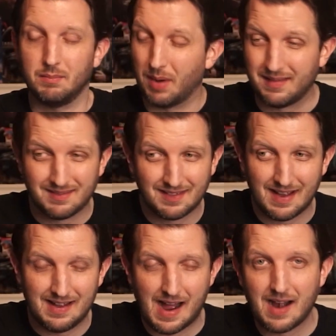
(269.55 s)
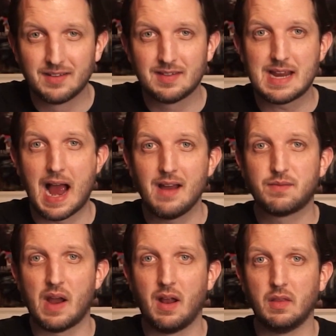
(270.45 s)
but honestly, I
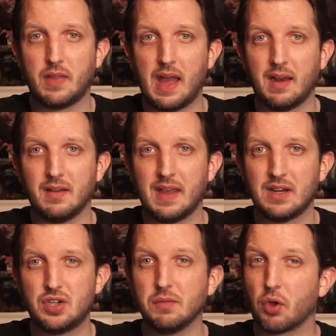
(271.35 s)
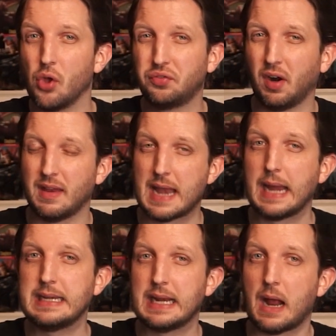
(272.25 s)
found that they achieve closer to
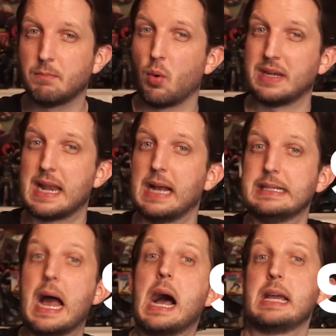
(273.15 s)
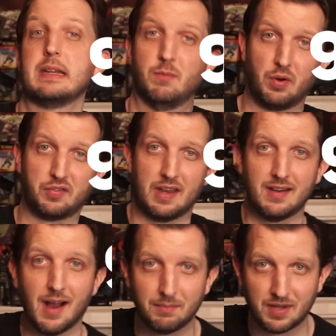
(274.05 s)
99.99%
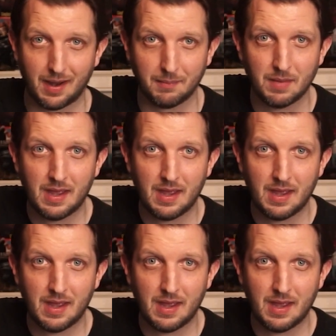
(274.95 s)
uptime,